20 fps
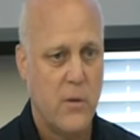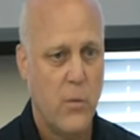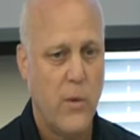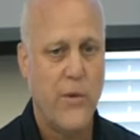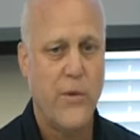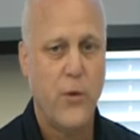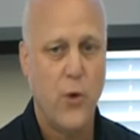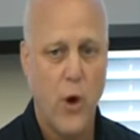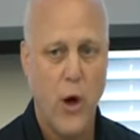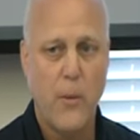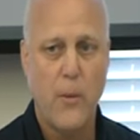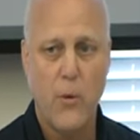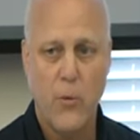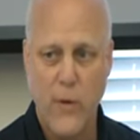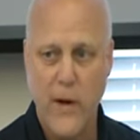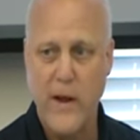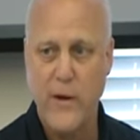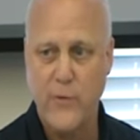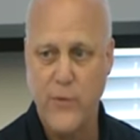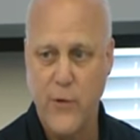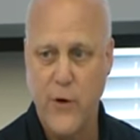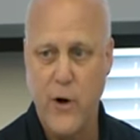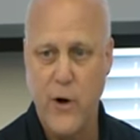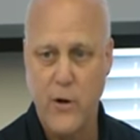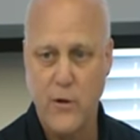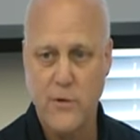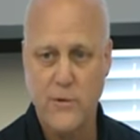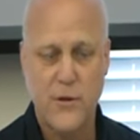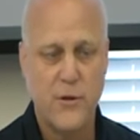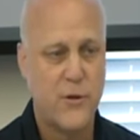with normal
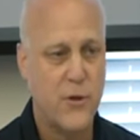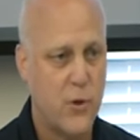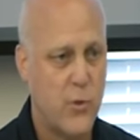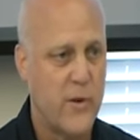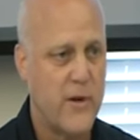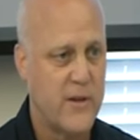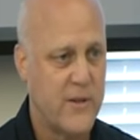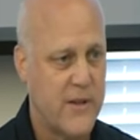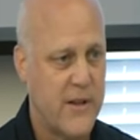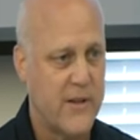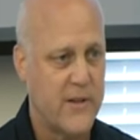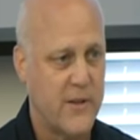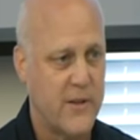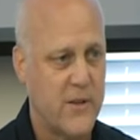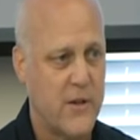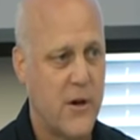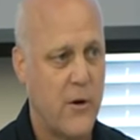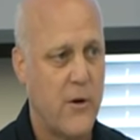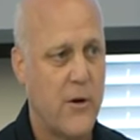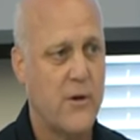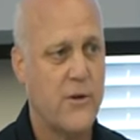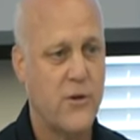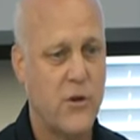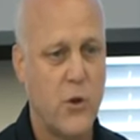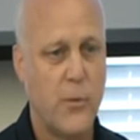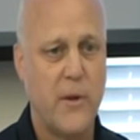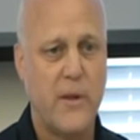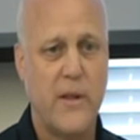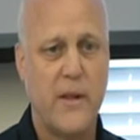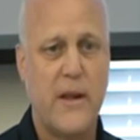rainfall to do what is necessary,
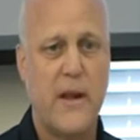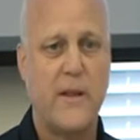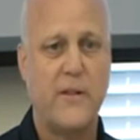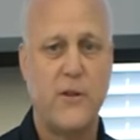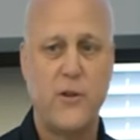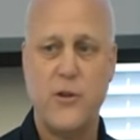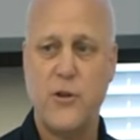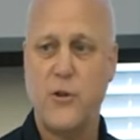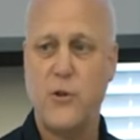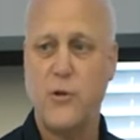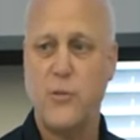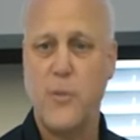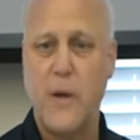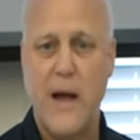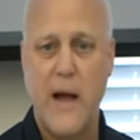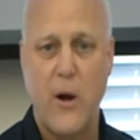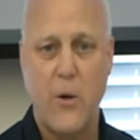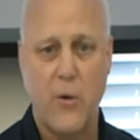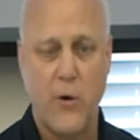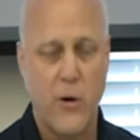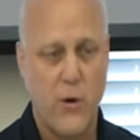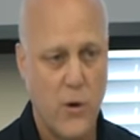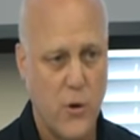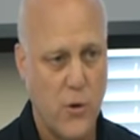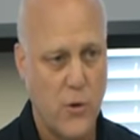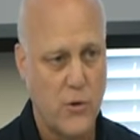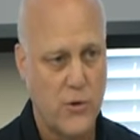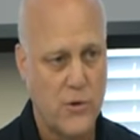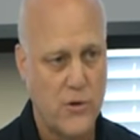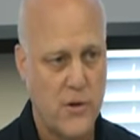assuming that Entergy's power
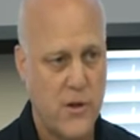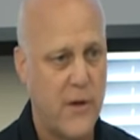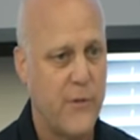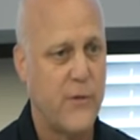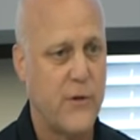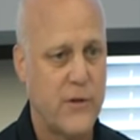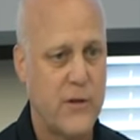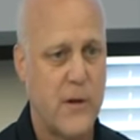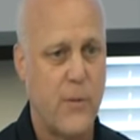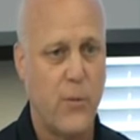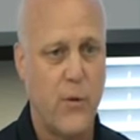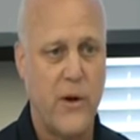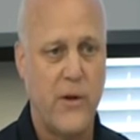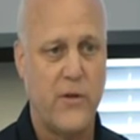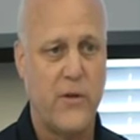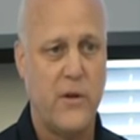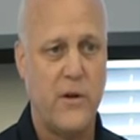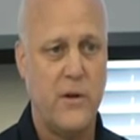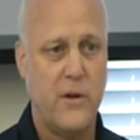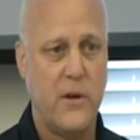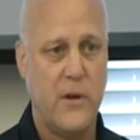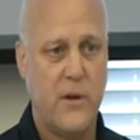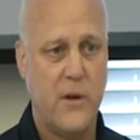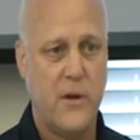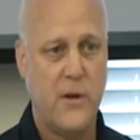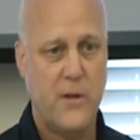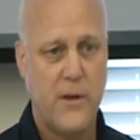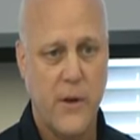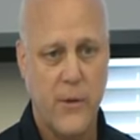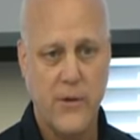holds. If for some reason
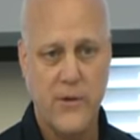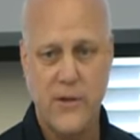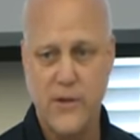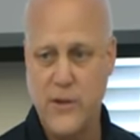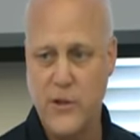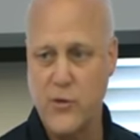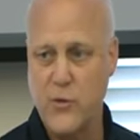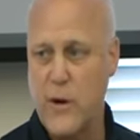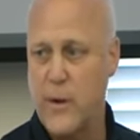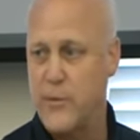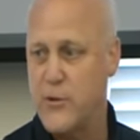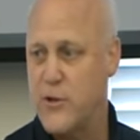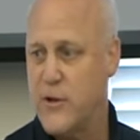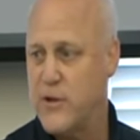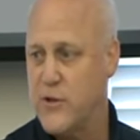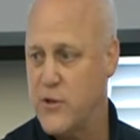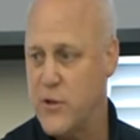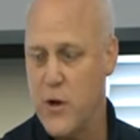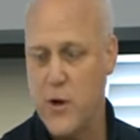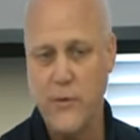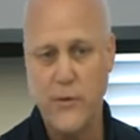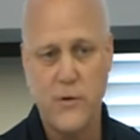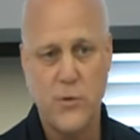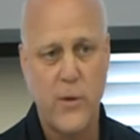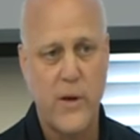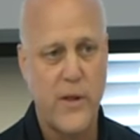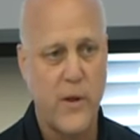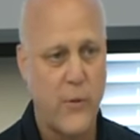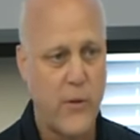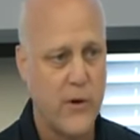there is a disruption in service,
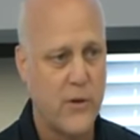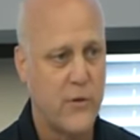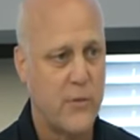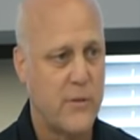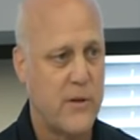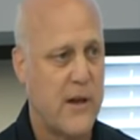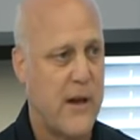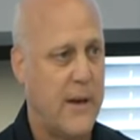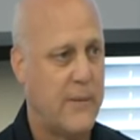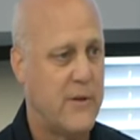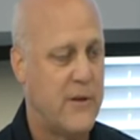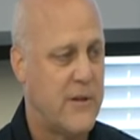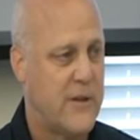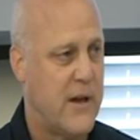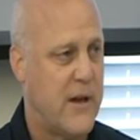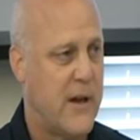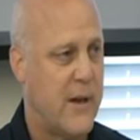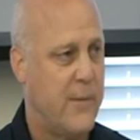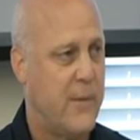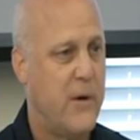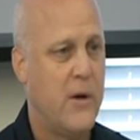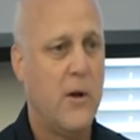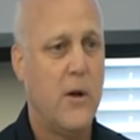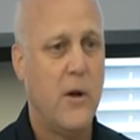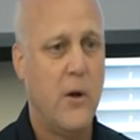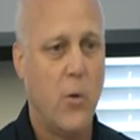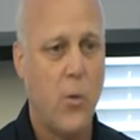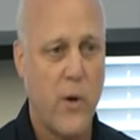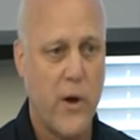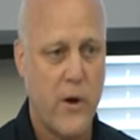where there is from time to time,
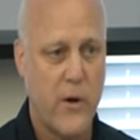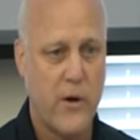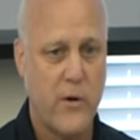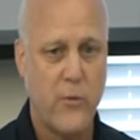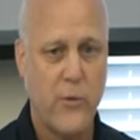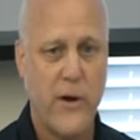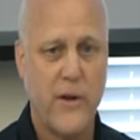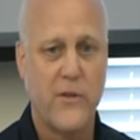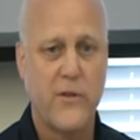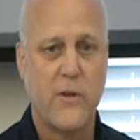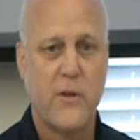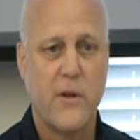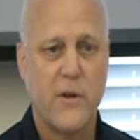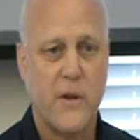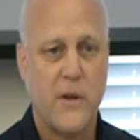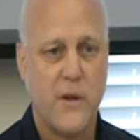we are at risk.